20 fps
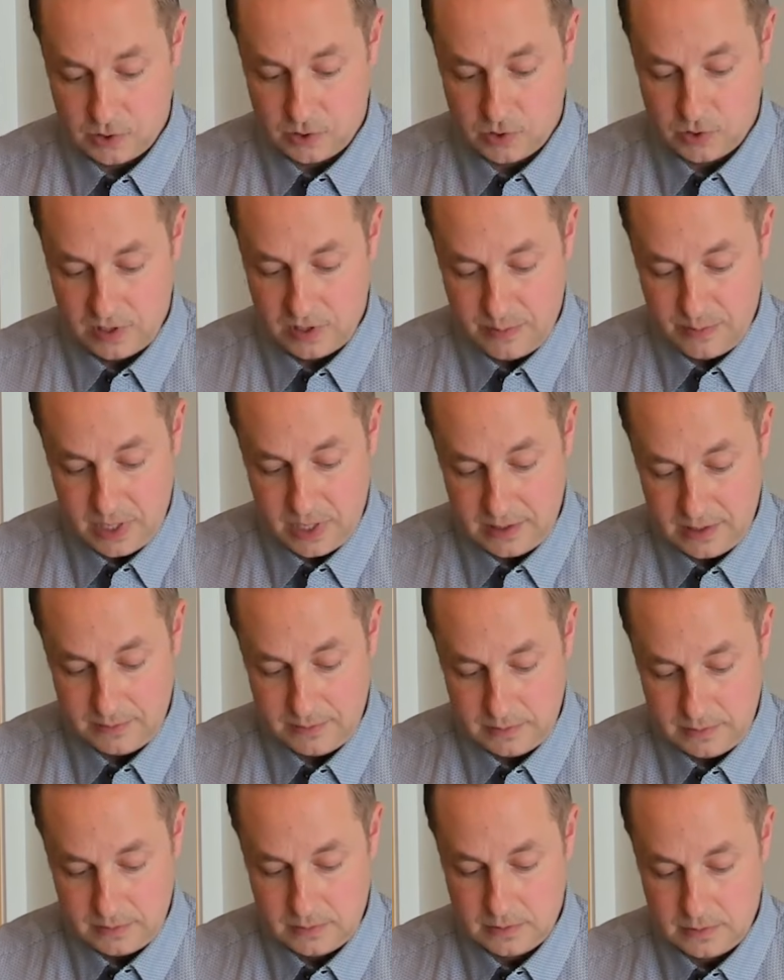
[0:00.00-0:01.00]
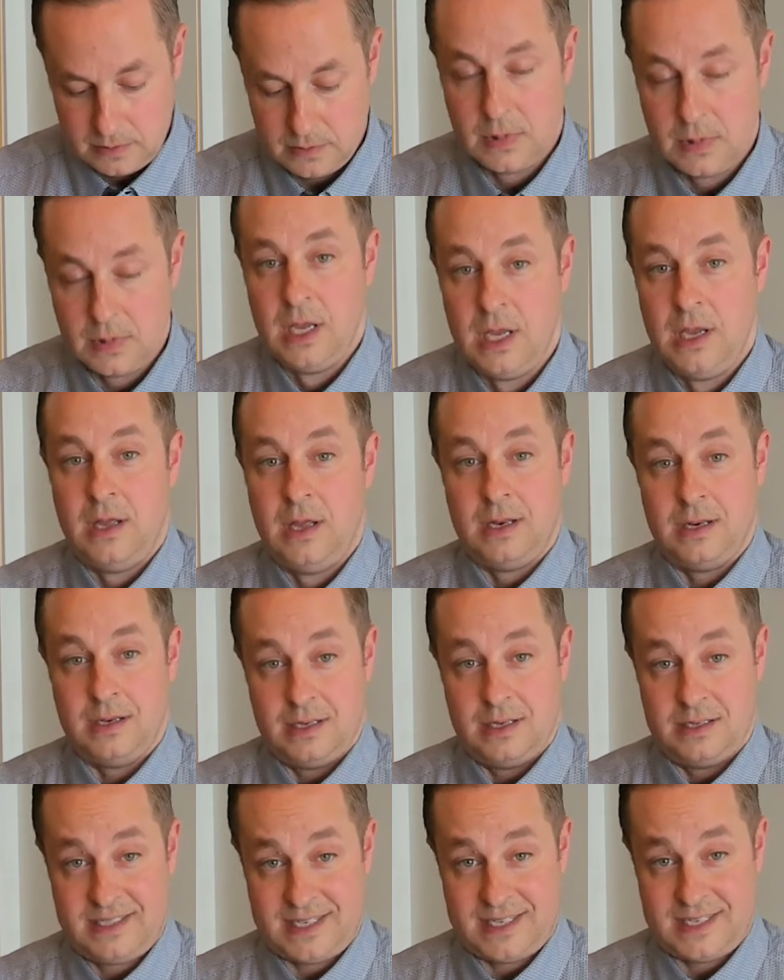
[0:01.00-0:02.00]
treatment.
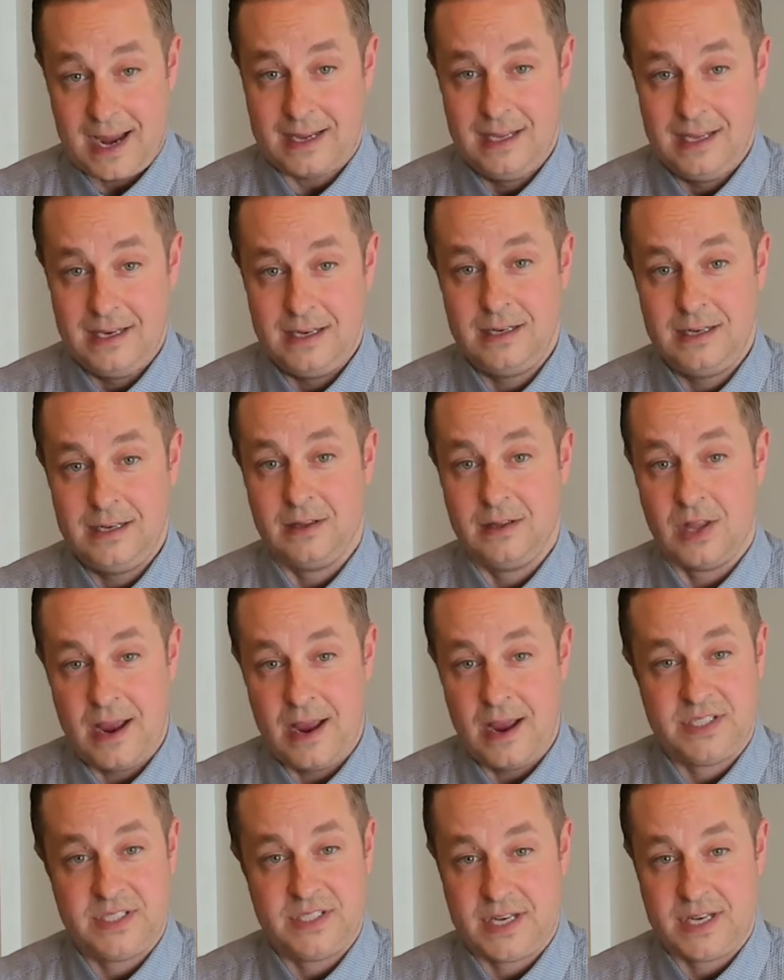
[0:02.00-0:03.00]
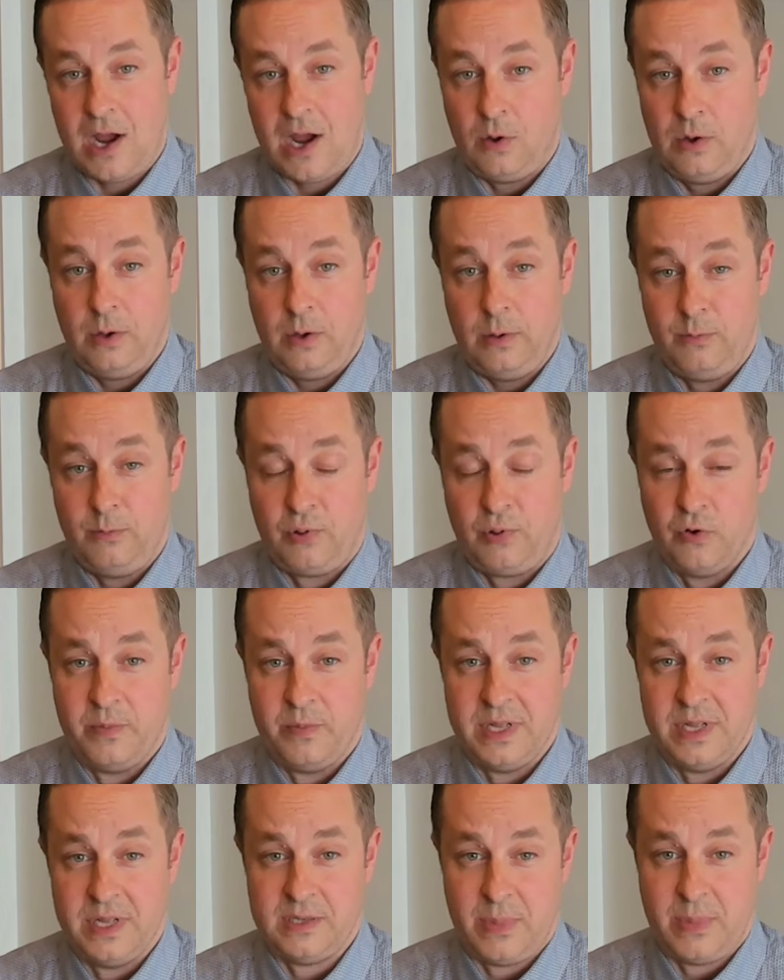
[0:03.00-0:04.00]
Second, lifestyle
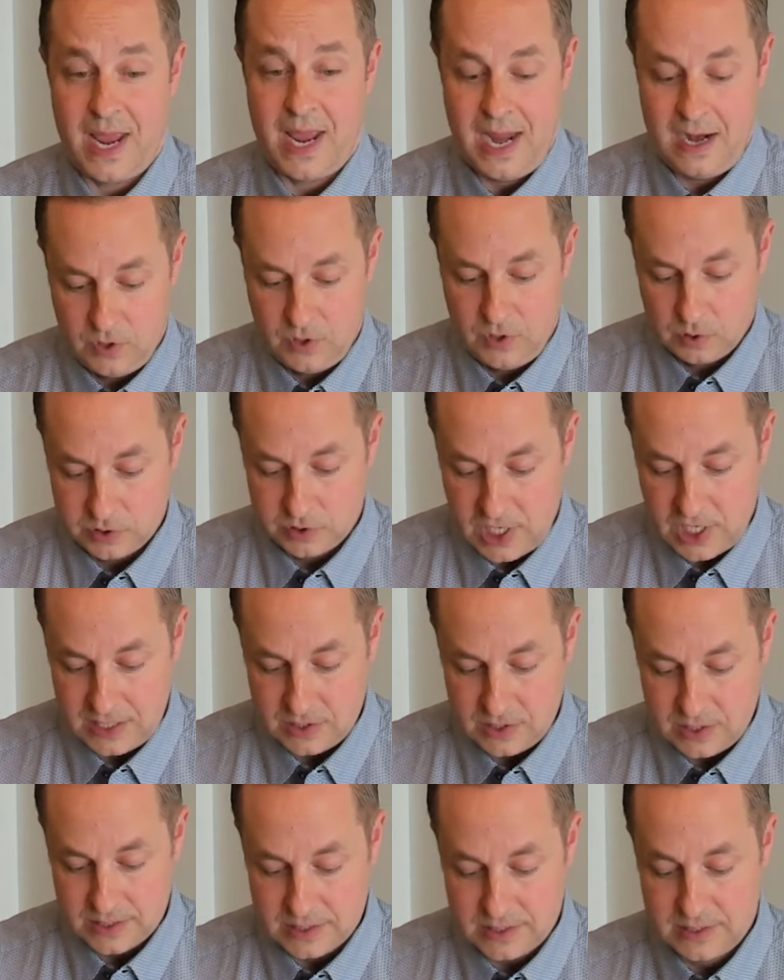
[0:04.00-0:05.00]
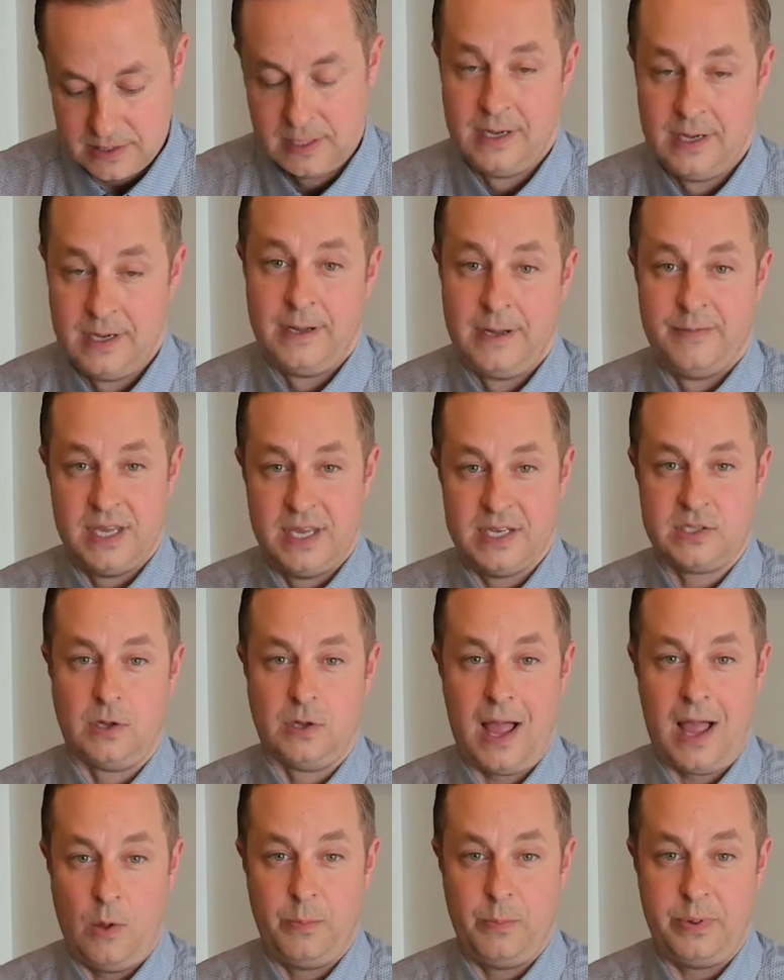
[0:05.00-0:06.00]
improvements and behavioral changes. This will
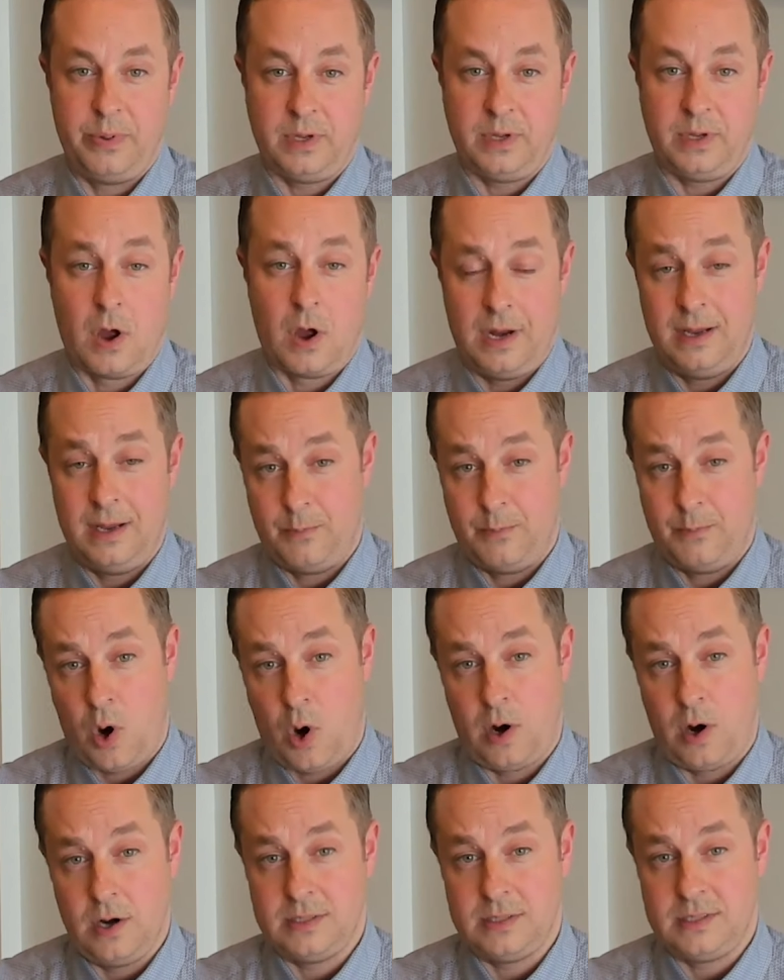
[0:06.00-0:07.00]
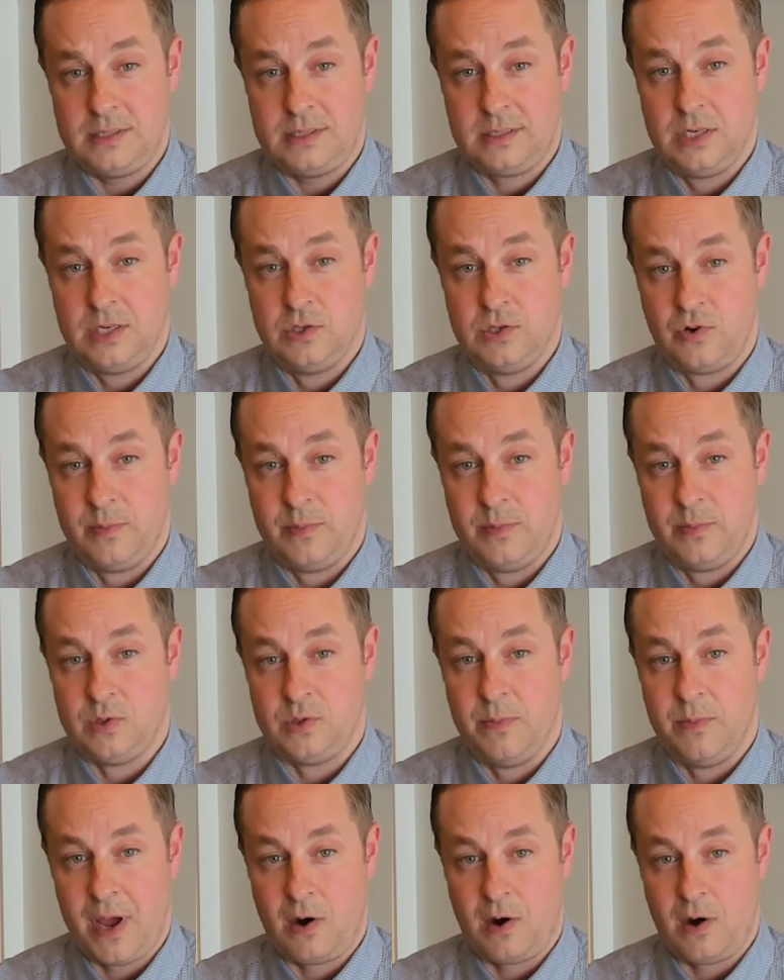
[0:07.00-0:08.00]
help, in part, contribute
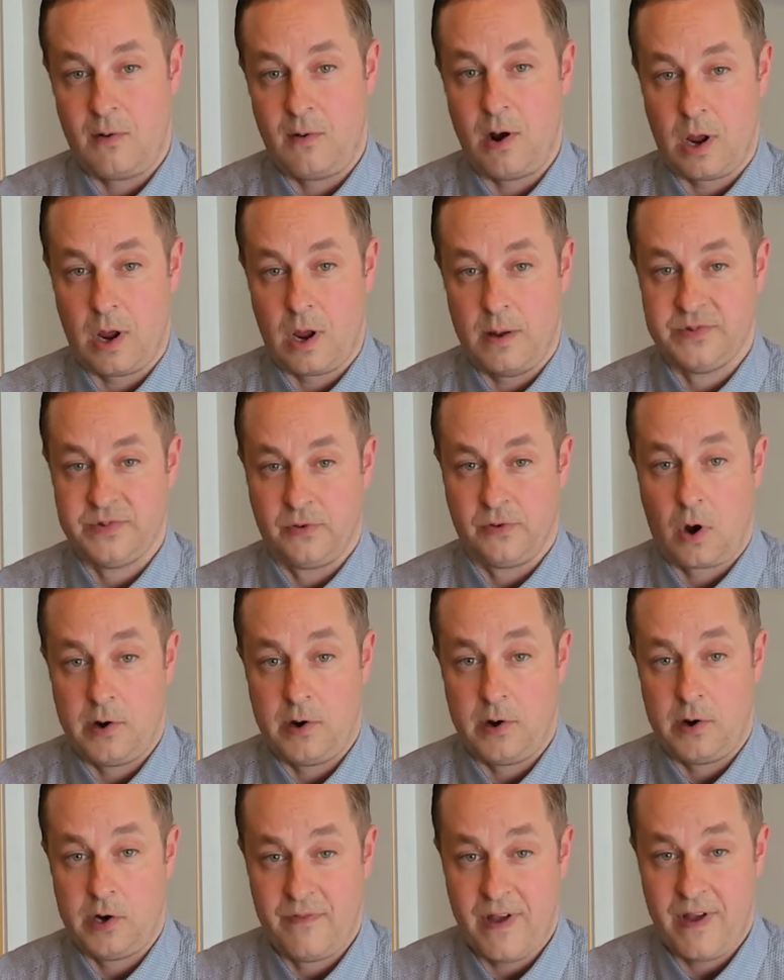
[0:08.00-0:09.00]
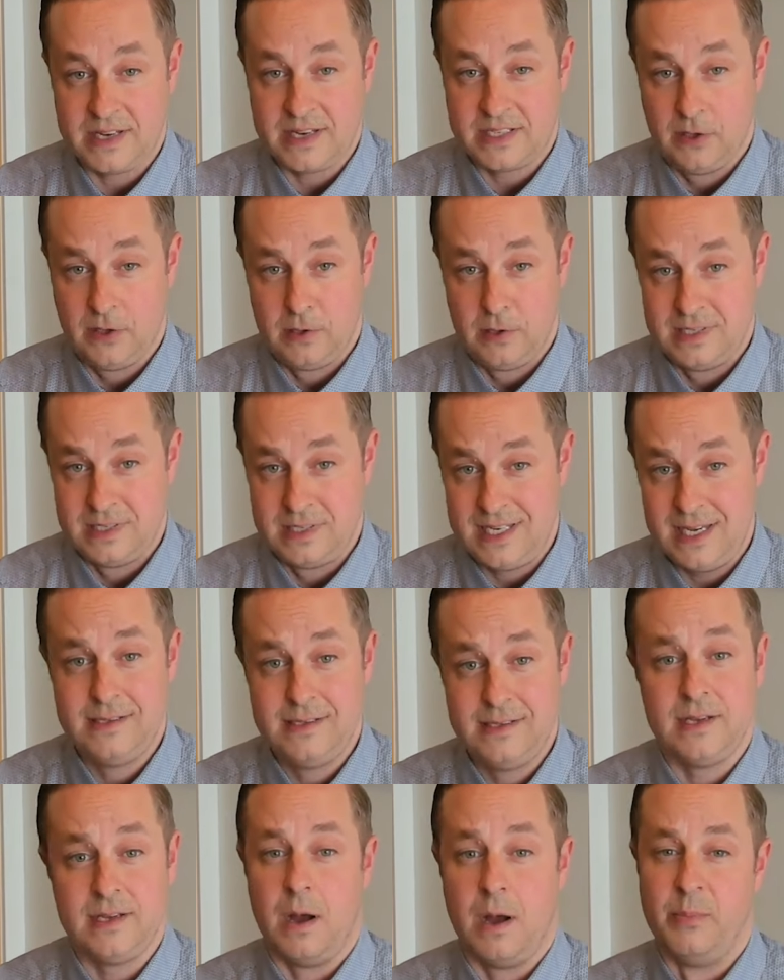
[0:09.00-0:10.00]
to better outcomes for cardiovascular
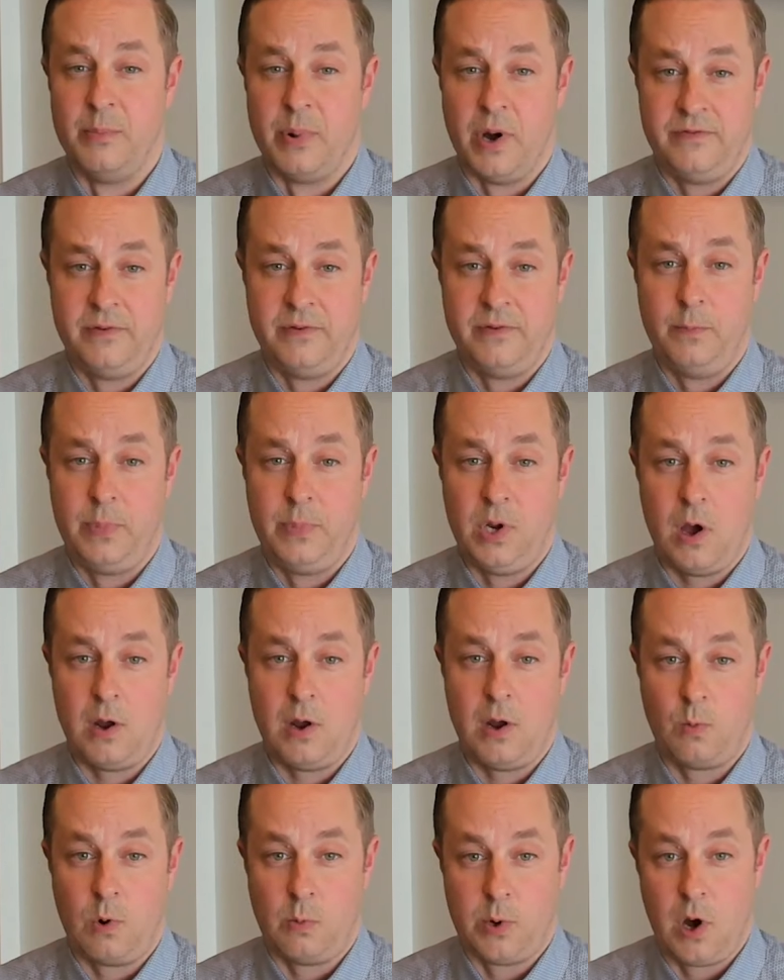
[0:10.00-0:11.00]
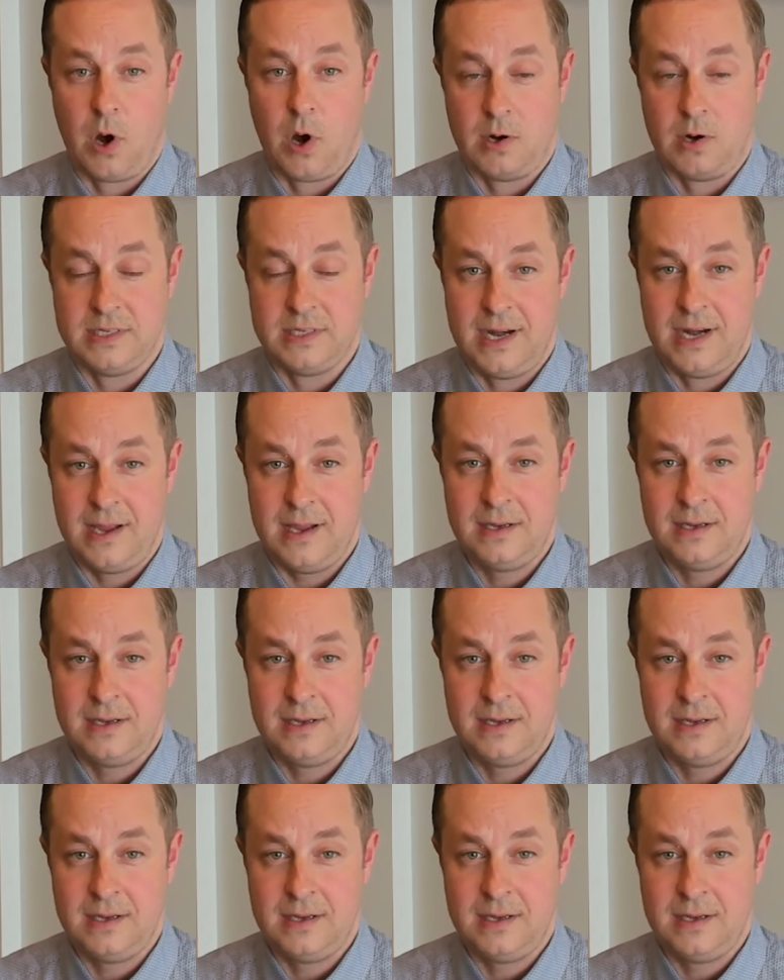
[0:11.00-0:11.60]
disease above and beyond where we are today.